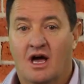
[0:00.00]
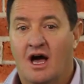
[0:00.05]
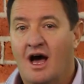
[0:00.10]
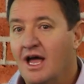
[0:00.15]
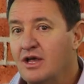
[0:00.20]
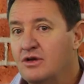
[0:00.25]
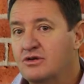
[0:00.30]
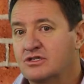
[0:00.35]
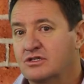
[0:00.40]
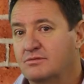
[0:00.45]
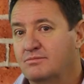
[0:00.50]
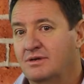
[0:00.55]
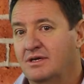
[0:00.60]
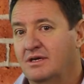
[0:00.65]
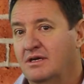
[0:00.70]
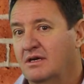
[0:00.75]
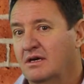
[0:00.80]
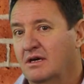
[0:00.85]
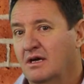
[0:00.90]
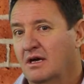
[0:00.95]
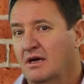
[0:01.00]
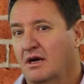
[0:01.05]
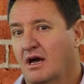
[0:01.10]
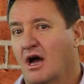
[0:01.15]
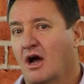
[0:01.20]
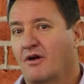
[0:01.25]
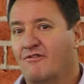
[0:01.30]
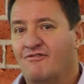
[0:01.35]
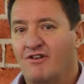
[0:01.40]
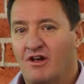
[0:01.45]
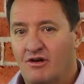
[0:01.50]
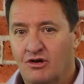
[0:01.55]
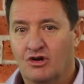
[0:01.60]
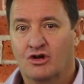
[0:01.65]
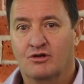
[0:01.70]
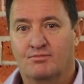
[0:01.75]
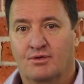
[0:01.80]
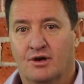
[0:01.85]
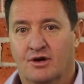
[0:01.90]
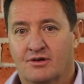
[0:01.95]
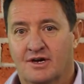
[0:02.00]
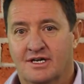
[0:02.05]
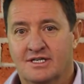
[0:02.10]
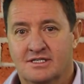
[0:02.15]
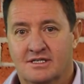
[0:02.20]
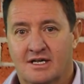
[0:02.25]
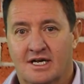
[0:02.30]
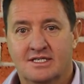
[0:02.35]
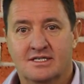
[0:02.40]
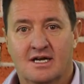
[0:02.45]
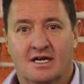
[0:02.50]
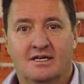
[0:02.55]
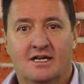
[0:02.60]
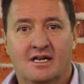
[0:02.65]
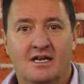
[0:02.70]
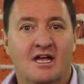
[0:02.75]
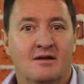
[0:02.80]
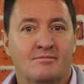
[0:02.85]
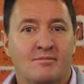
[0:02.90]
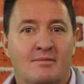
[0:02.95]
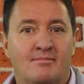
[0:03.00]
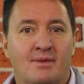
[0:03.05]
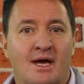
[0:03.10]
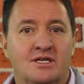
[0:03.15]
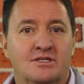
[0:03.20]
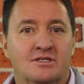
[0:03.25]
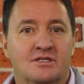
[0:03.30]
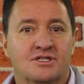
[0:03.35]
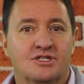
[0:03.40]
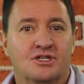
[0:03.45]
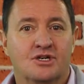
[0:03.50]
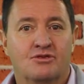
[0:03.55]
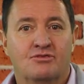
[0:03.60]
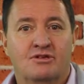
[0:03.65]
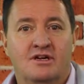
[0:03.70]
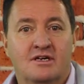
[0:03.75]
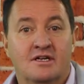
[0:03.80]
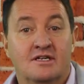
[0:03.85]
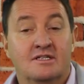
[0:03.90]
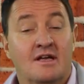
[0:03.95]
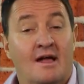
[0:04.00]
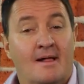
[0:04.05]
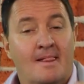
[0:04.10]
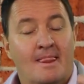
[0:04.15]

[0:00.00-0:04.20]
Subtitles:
I used to be a very good procrastinator. I nearly had my bachelor's degree in it,